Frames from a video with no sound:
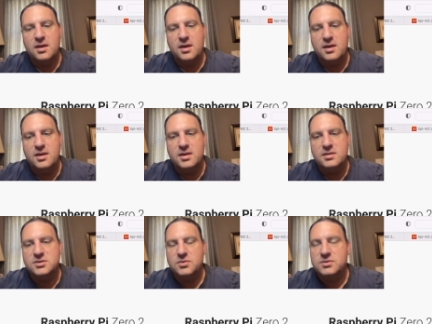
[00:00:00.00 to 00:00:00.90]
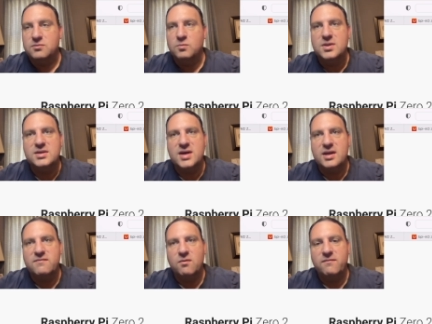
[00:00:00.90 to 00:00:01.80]
And so it's a really
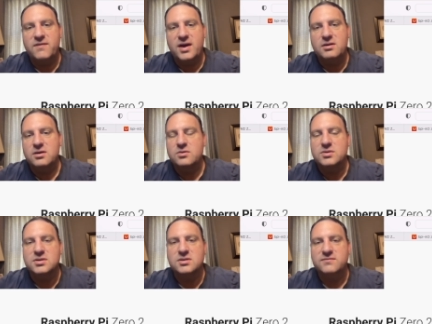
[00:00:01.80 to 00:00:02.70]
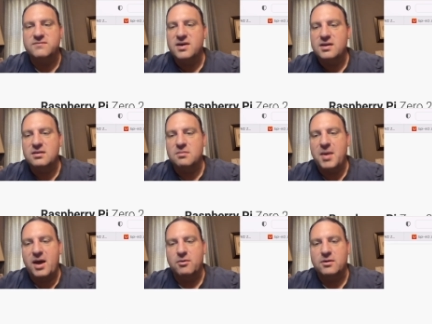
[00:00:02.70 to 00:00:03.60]
tiny form factor. It uses very little
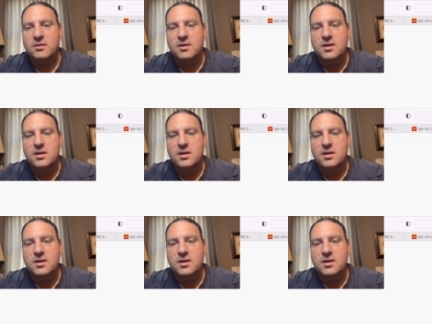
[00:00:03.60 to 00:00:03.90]
power.